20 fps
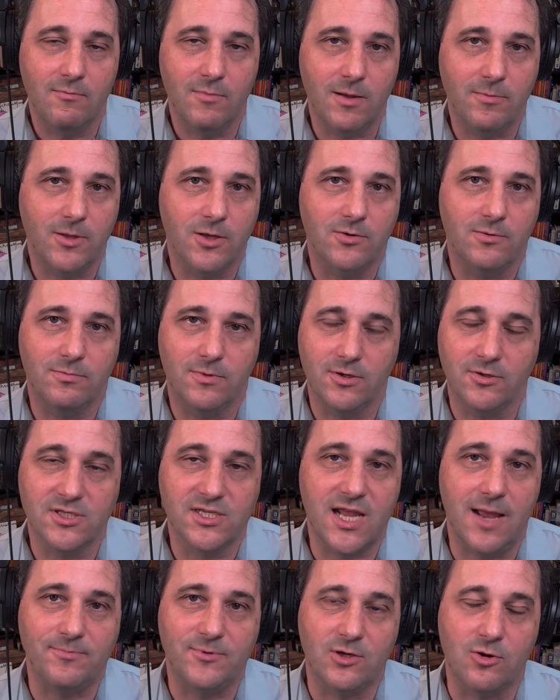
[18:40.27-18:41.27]
maybe they're
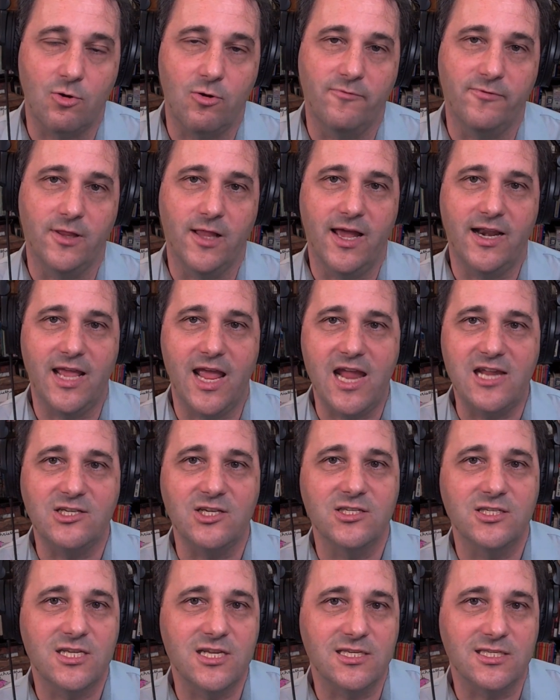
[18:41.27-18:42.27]
skeptical of a lot of
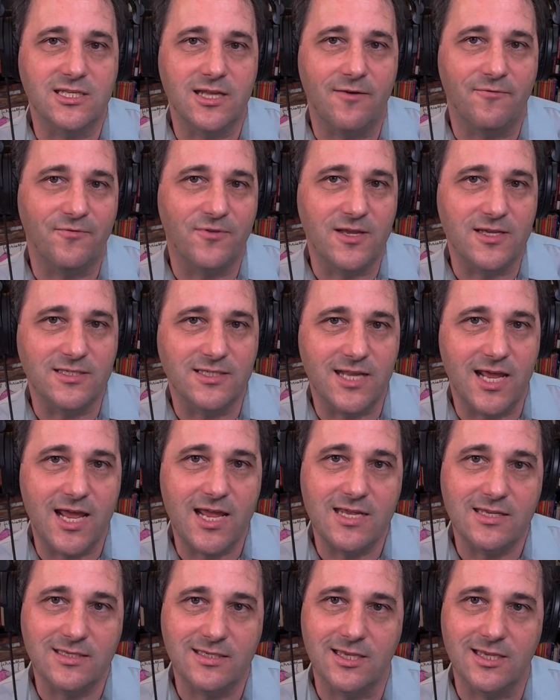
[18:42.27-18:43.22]
agency stuff these days.